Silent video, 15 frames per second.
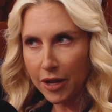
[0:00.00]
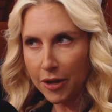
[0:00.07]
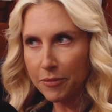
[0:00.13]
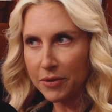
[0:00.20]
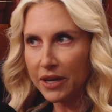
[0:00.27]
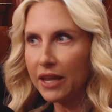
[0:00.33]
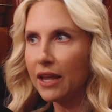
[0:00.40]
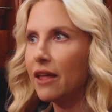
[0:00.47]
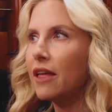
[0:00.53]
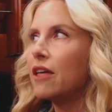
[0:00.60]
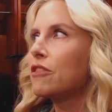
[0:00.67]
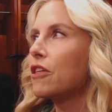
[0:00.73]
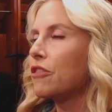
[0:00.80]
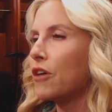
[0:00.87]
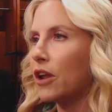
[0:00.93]
company.
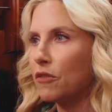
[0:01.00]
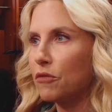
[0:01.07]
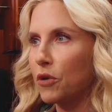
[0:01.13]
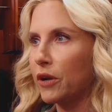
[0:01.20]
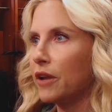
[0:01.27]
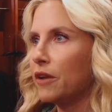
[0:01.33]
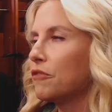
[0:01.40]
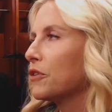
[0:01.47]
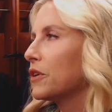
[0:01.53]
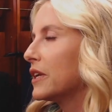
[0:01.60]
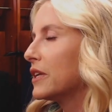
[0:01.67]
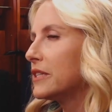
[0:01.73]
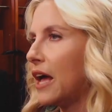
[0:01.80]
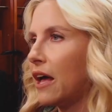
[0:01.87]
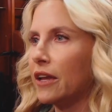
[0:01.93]
The thought of working for an
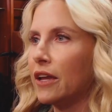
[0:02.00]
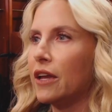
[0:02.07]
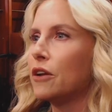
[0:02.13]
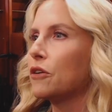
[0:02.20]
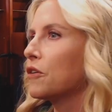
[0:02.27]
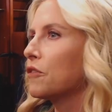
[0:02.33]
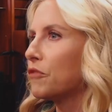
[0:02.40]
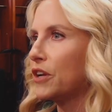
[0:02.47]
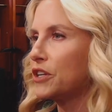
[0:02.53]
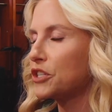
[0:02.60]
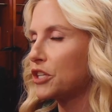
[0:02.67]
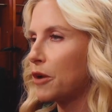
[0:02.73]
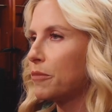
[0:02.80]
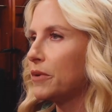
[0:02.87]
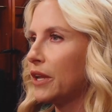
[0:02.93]
Italian or a
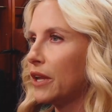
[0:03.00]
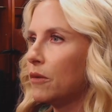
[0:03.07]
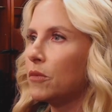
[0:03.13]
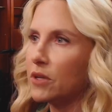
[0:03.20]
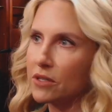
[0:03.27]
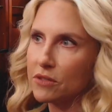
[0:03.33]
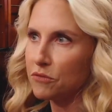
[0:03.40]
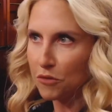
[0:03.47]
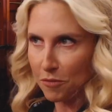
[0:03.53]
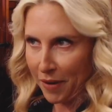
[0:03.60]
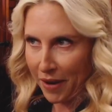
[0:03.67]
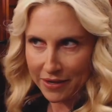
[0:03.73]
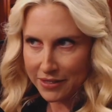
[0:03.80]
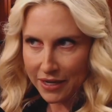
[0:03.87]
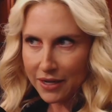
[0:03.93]
French company was
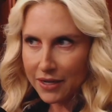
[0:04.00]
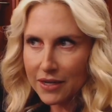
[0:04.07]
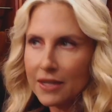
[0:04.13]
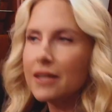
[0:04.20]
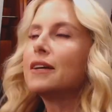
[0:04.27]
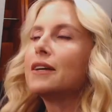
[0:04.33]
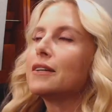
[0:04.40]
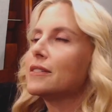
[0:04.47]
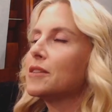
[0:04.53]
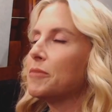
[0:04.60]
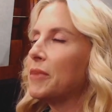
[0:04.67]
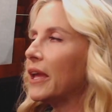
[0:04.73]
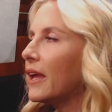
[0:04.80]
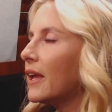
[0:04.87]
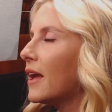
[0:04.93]
romantic to
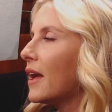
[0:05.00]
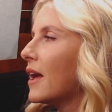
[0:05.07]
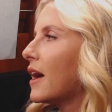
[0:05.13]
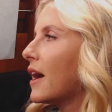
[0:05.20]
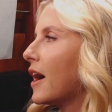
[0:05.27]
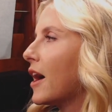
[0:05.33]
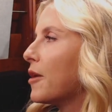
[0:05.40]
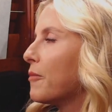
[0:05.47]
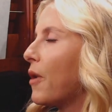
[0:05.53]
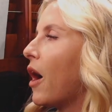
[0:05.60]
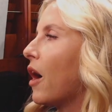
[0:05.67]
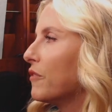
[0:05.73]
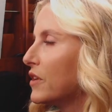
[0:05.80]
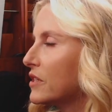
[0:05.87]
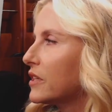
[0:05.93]
me.
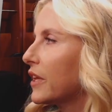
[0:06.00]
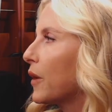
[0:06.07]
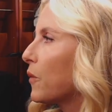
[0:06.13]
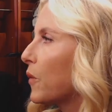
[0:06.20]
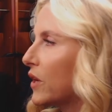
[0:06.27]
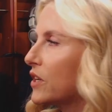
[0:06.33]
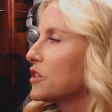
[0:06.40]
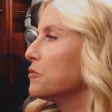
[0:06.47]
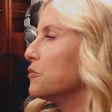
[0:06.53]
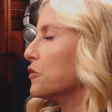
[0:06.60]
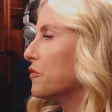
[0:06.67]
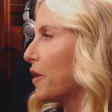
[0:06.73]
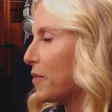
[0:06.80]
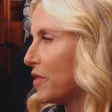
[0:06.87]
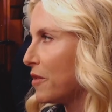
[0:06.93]
Obviously, I wanted to
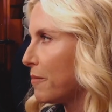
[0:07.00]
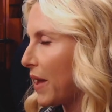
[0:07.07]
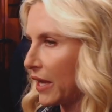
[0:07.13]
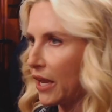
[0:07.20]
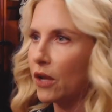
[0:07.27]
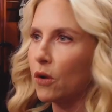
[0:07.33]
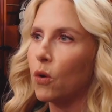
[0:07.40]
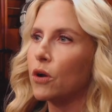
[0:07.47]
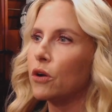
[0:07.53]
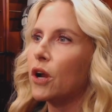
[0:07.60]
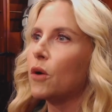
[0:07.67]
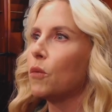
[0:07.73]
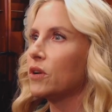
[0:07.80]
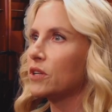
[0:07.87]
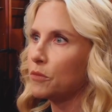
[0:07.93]
move up in the pecking order.
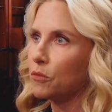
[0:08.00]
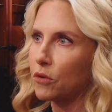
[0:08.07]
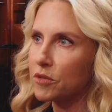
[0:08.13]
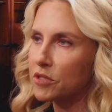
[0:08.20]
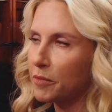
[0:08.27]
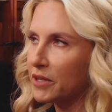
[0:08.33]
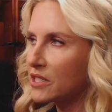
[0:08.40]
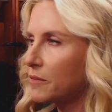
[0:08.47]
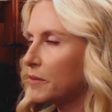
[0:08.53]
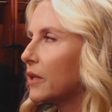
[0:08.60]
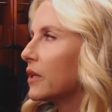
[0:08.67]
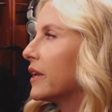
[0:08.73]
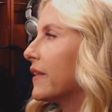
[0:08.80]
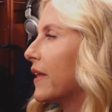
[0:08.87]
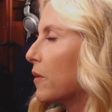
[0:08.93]
I wanted more
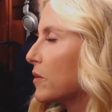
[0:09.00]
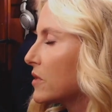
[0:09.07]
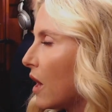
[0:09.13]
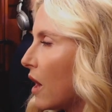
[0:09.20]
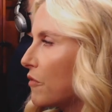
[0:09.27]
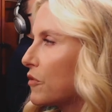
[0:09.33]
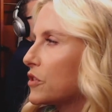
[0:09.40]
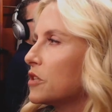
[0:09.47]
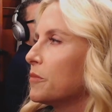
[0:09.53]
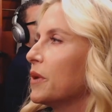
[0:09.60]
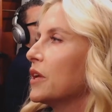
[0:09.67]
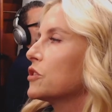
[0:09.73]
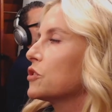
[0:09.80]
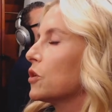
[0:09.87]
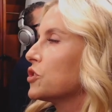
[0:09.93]
responsibility. That was offered to
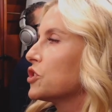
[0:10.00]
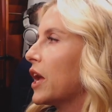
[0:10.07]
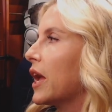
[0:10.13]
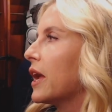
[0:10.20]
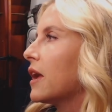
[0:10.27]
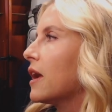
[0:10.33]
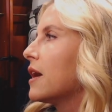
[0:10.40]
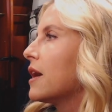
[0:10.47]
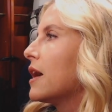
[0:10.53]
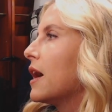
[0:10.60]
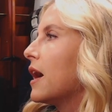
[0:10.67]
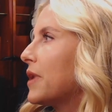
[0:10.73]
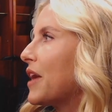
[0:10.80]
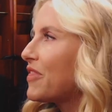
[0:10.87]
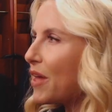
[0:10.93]
me at Dolce.
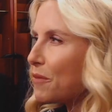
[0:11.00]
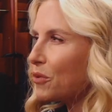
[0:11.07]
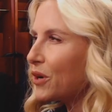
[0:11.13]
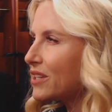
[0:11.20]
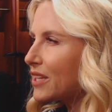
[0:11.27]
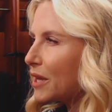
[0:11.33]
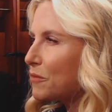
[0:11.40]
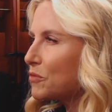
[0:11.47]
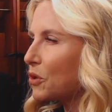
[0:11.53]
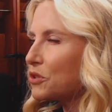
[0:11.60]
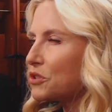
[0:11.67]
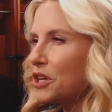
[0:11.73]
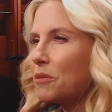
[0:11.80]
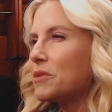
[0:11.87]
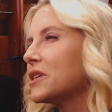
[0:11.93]
At that point in time,
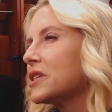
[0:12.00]
Dolce was